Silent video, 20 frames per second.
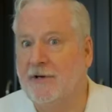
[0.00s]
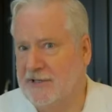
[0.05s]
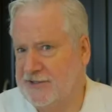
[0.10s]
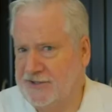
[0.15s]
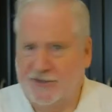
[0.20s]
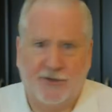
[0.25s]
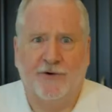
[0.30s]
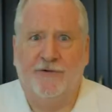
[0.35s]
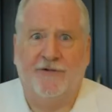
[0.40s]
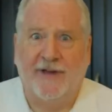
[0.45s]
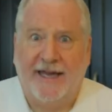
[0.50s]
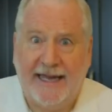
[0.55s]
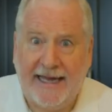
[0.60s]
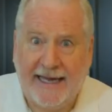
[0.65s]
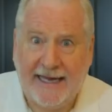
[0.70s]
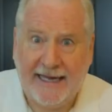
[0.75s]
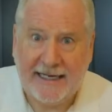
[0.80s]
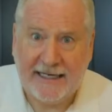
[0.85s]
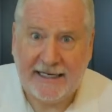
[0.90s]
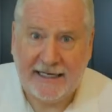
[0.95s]
Sous
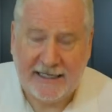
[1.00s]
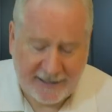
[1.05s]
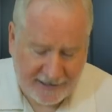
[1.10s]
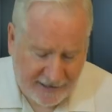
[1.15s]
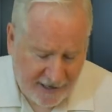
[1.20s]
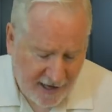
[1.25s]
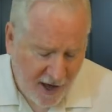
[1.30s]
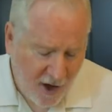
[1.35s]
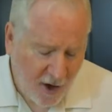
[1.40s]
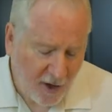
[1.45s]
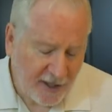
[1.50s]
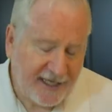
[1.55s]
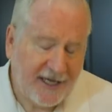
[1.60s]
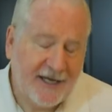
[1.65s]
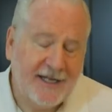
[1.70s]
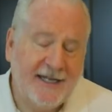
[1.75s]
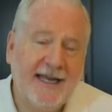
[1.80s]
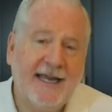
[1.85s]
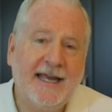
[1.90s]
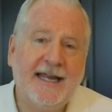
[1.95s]
vide?
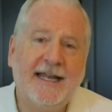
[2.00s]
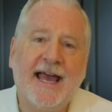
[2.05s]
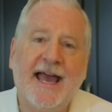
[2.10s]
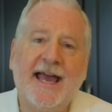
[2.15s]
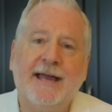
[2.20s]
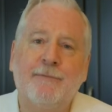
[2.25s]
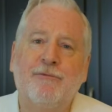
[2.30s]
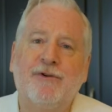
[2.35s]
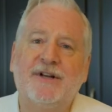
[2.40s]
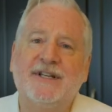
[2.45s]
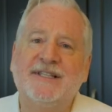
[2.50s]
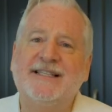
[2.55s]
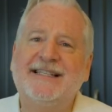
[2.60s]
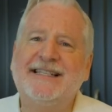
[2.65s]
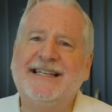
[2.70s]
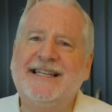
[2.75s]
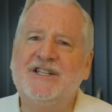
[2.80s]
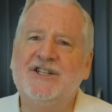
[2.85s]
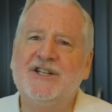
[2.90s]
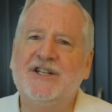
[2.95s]
You need a
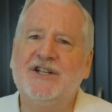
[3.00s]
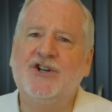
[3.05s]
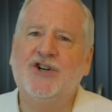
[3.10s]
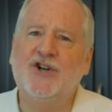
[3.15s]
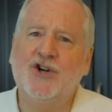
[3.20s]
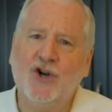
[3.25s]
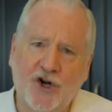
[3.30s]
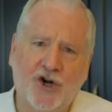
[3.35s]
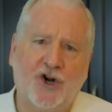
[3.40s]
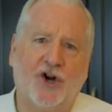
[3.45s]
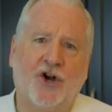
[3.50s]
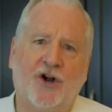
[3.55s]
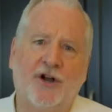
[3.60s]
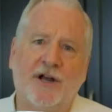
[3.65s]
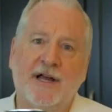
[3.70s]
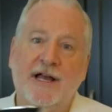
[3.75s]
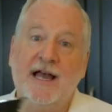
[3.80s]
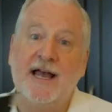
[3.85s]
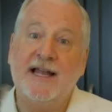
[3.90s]
precision cooker.